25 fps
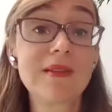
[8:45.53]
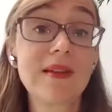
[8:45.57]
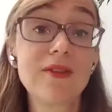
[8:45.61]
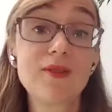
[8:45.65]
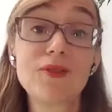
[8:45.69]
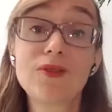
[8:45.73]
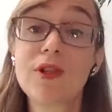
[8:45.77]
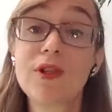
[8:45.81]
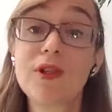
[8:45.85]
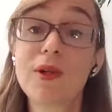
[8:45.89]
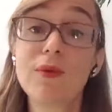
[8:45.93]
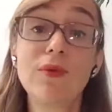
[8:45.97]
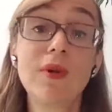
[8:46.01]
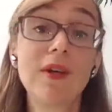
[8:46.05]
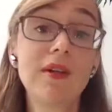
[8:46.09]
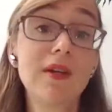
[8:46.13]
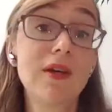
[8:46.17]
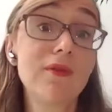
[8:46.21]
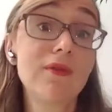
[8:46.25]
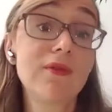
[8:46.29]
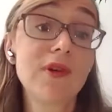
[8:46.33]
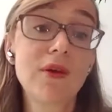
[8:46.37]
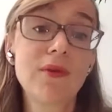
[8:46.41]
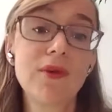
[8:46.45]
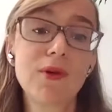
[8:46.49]
Actually, one
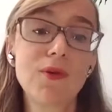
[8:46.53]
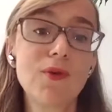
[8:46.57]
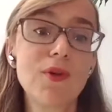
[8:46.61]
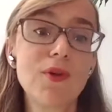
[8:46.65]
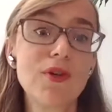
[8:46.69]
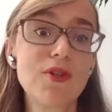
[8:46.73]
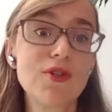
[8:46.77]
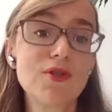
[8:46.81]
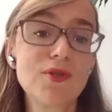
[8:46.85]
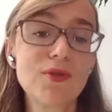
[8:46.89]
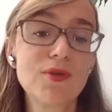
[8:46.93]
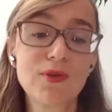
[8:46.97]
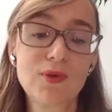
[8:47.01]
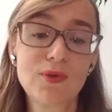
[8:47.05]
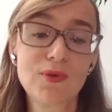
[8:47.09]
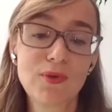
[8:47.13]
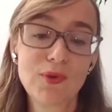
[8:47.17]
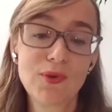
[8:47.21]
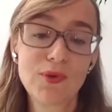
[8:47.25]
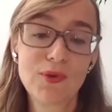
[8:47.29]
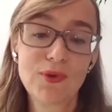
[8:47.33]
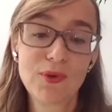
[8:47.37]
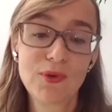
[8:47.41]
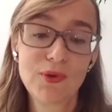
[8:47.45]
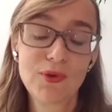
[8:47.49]
of our questions
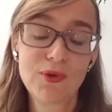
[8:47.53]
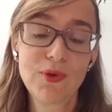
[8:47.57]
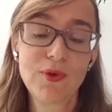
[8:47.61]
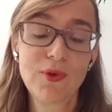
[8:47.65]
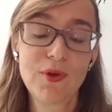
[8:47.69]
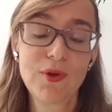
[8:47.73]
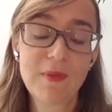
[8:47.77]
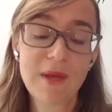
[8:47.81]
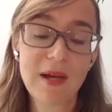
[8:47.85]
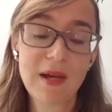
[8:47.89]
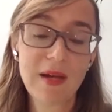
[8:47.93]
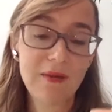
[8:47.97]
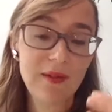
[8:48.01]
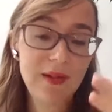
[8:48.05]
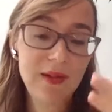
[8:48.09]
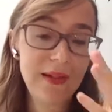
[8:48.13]
was also about,